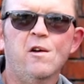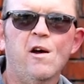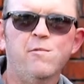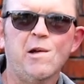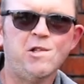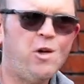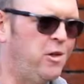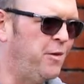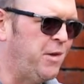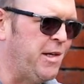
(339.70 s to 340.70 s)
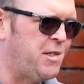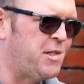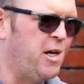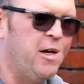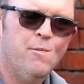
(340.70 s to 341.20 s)
of my soil of this
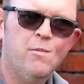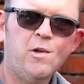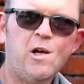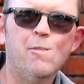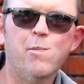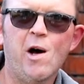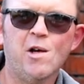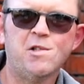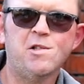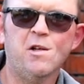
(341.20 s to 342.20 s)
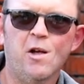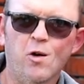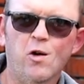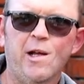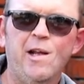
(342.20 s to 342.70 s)
compost,
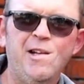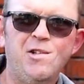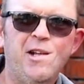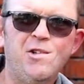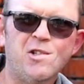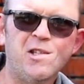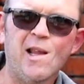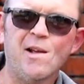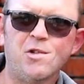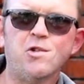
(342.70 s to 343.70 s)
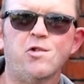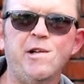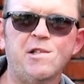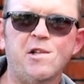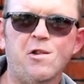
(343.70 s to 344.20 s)
and it just allows the
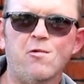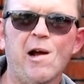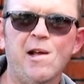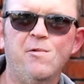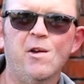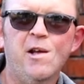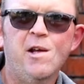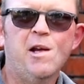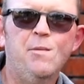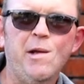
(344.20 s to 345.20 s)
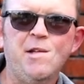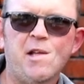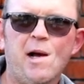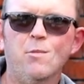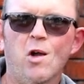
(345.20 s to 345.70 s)
trees to thrive and means
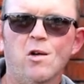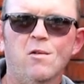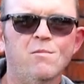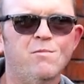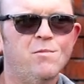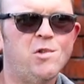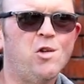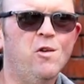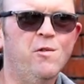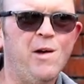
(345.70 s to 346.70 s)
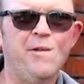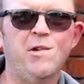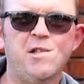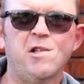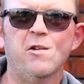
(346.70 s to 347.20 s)
that I'm not sort of
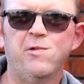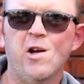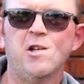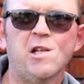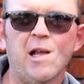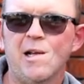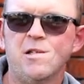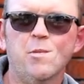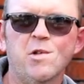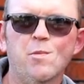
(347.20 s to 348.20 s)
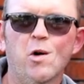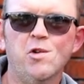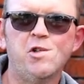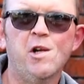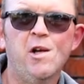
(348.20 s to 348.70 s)
having to fertilize them as
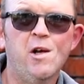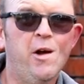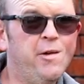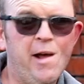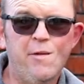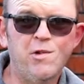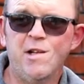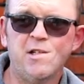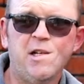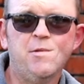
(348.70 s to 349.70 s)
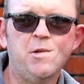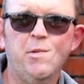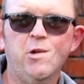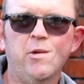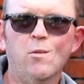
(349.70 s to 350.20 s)
much. And everything seems to
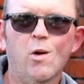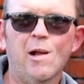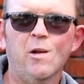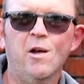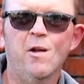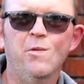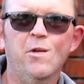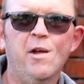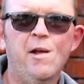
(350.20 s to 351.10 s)
be doing well. And